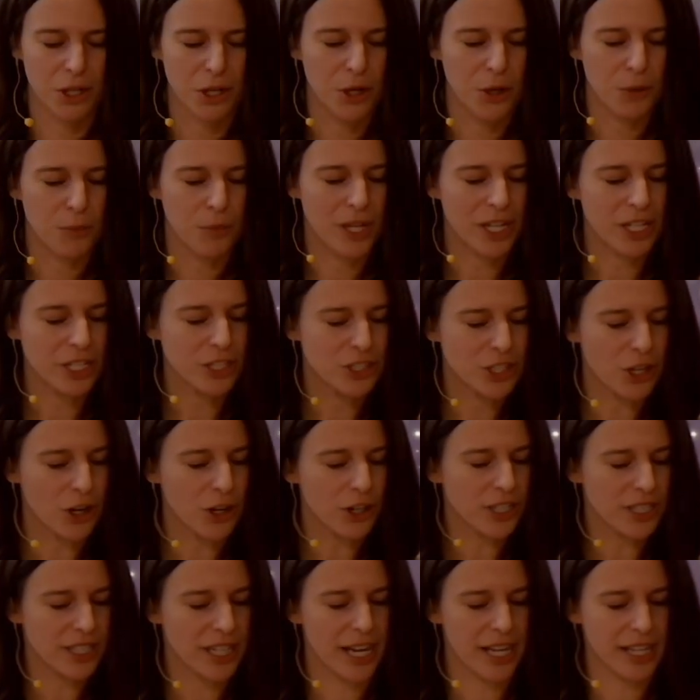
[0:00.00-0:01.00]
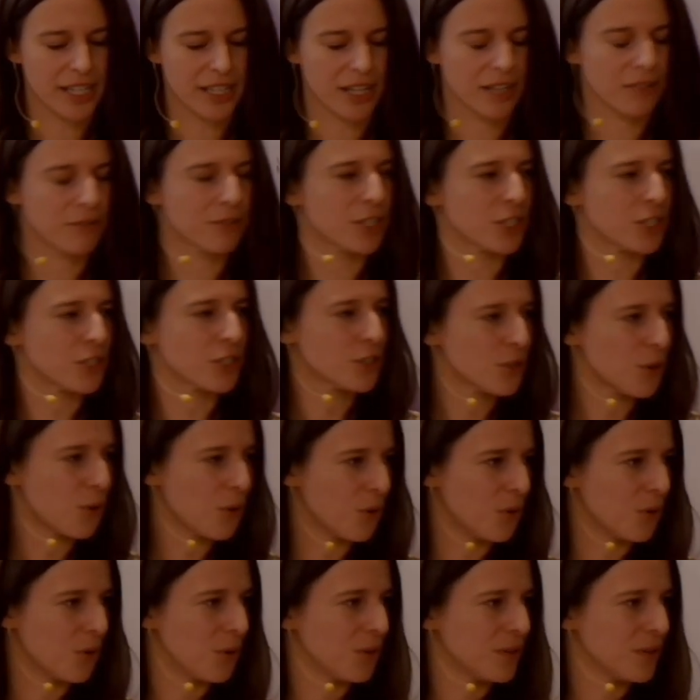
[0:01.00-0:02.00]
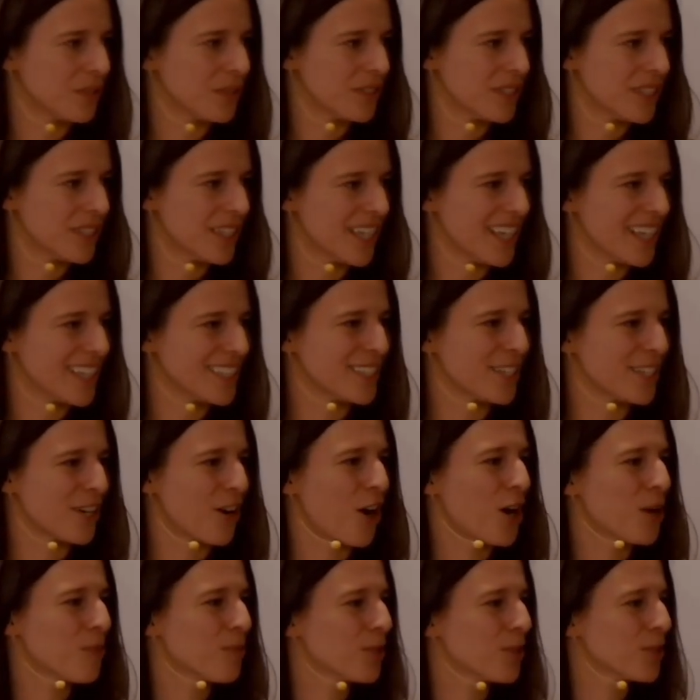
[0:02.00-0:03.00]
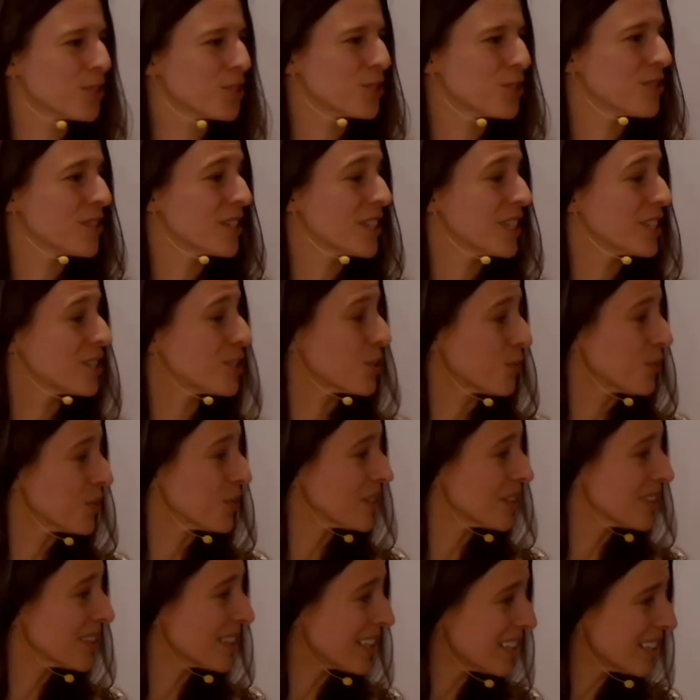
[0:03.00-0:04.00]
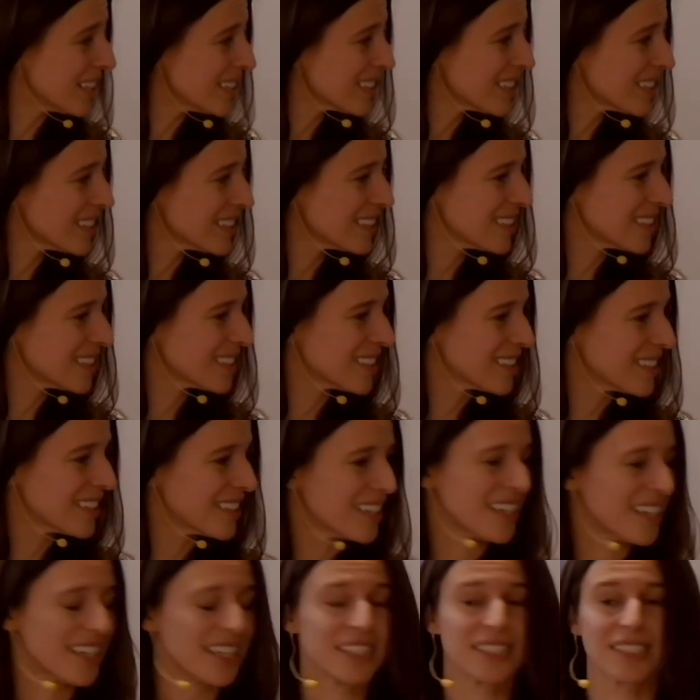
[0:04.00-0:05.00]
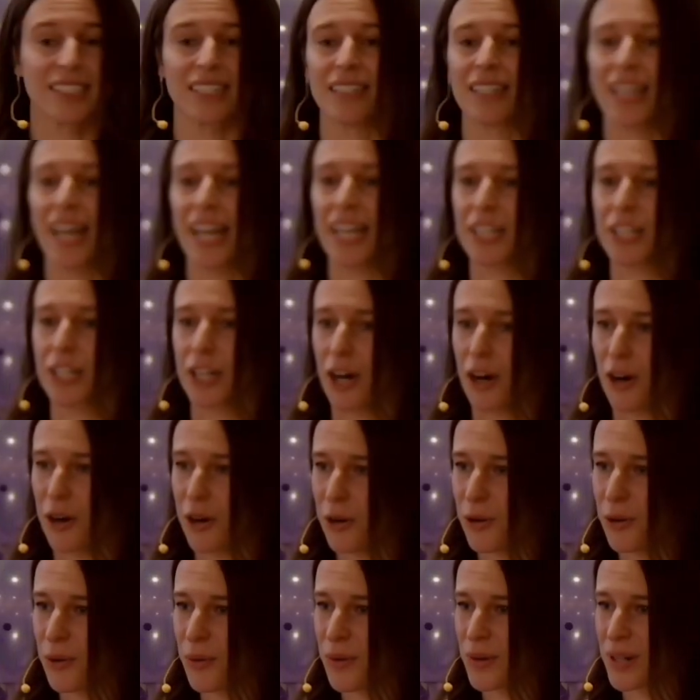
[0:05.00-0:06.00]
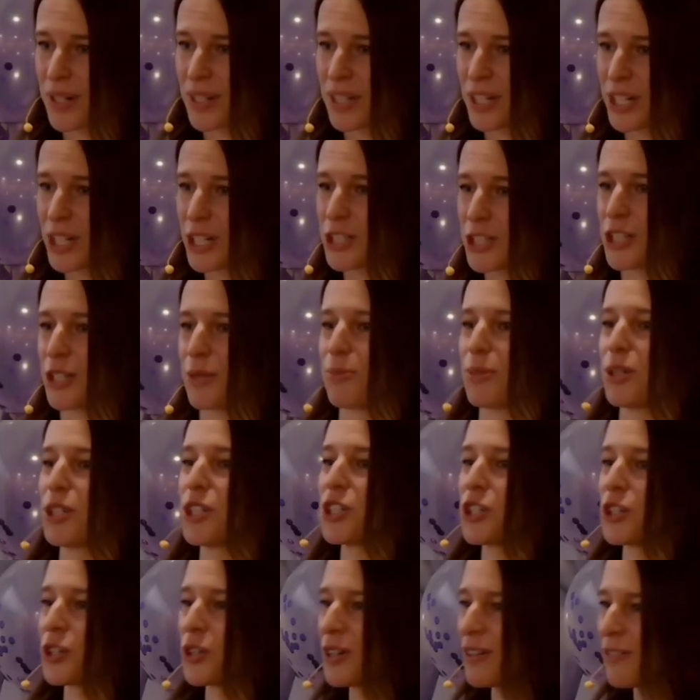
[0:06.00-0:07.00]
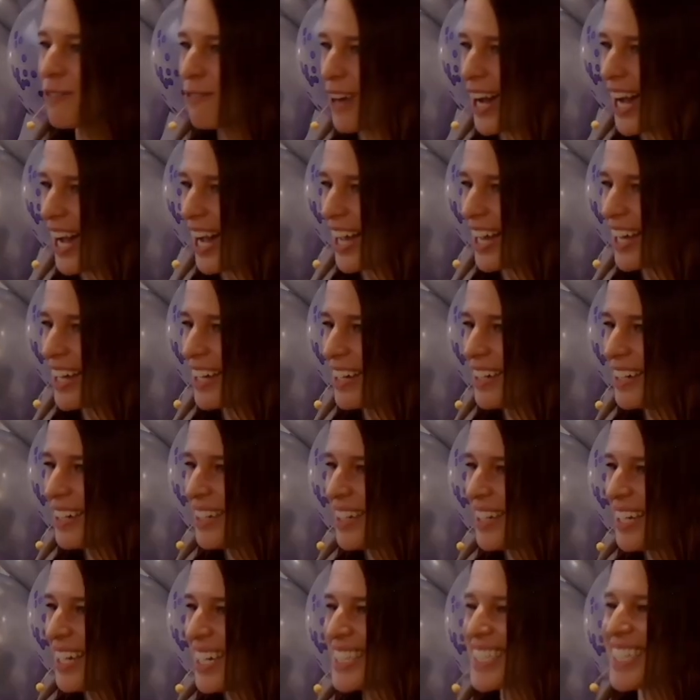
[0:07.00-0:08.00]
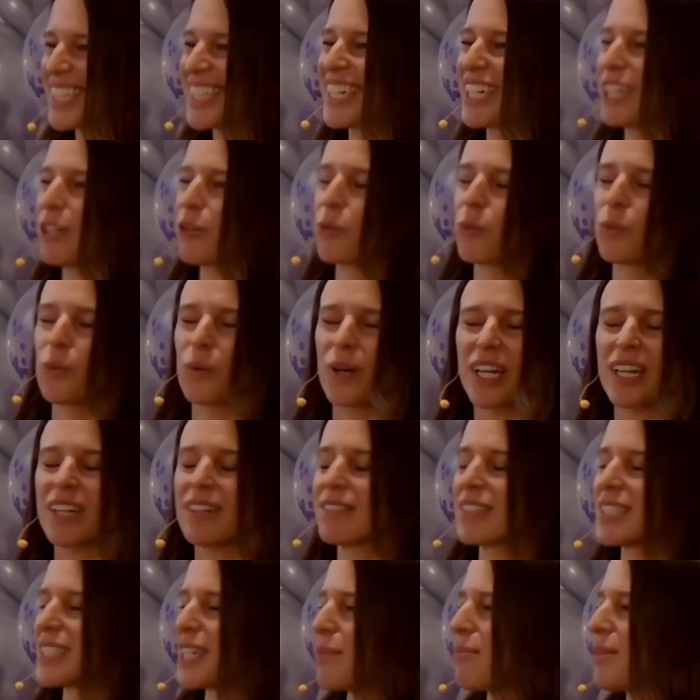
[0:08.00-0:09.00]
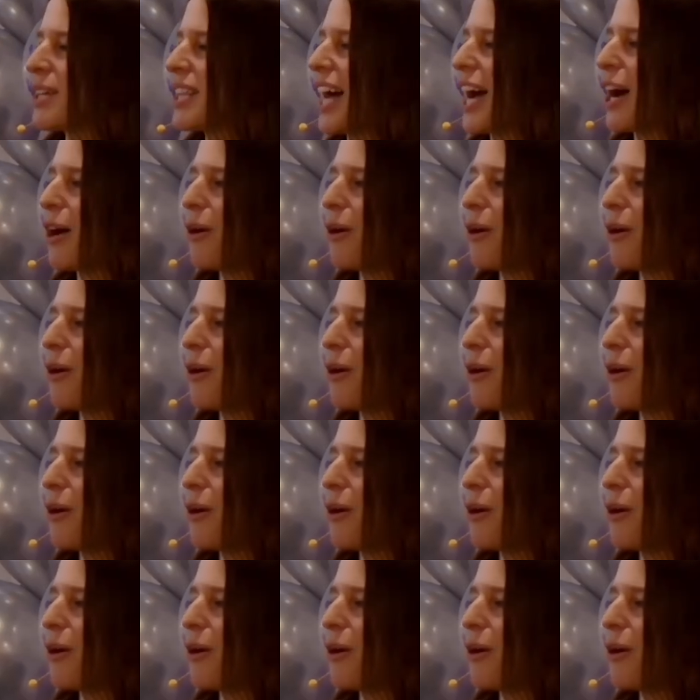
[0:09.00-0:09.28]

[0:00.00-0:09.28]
But a dark night of the soul is an opportunity to release, to let go, to purify, to get rid of some of that